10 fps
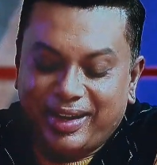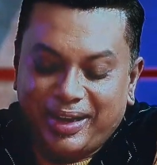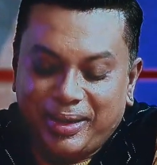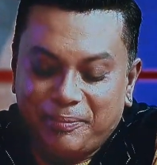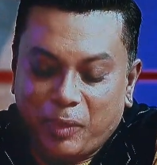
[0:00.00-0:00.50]

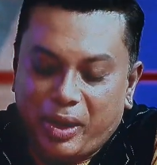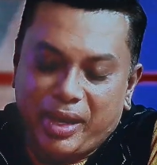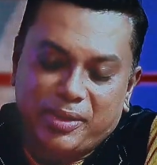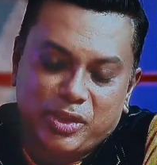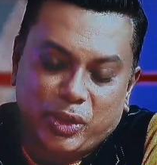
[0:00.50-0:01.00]

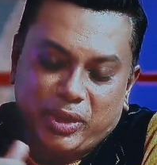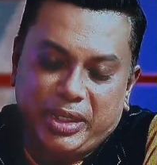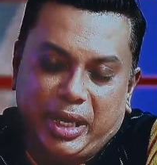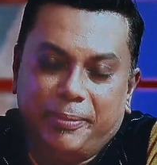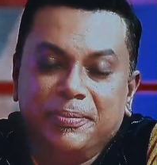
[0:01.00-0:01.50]
Okay,
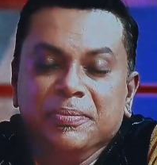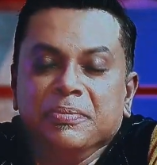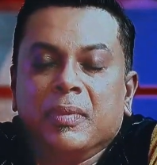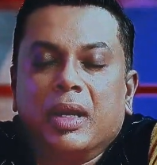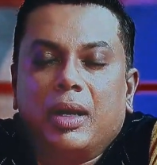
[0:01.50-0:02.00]
so Dina,
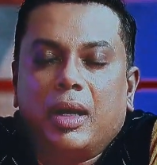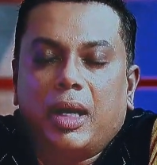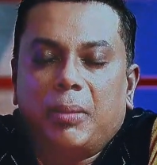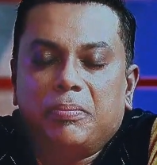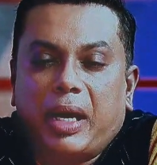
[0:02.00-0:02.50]

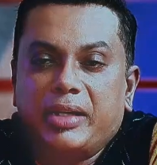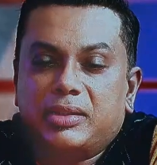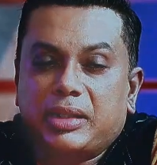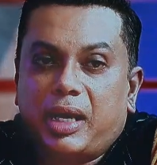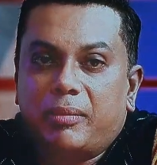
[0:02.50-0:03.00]

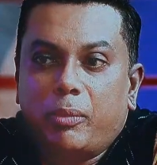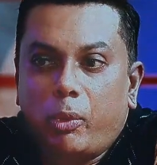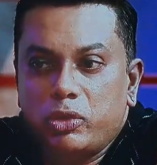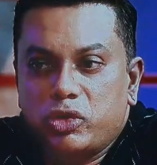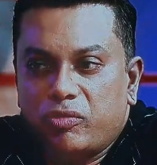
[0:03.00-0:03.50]
I start
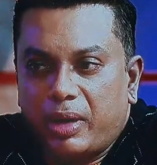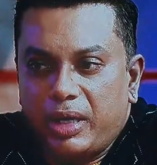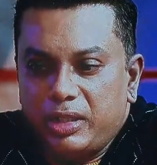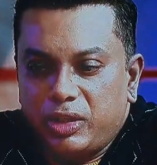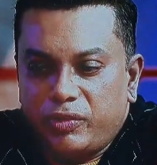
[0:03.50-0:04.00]
most of
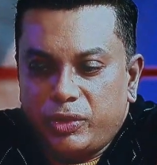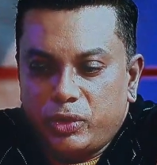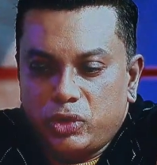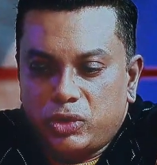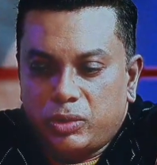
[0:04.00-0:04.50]
my
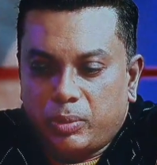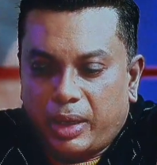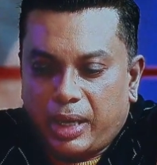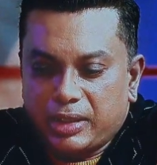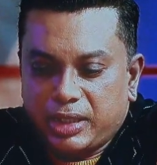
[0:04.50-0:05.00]
interviews
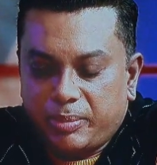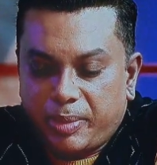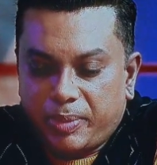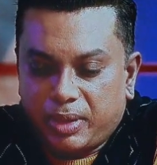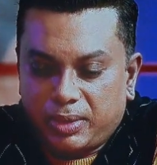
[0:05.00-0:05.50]
by
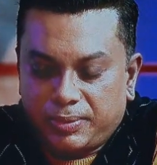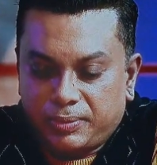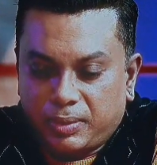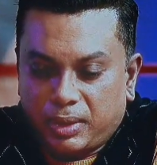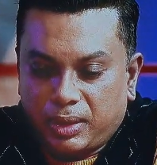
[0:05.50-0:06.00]
asking
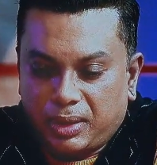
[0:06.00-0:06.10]
people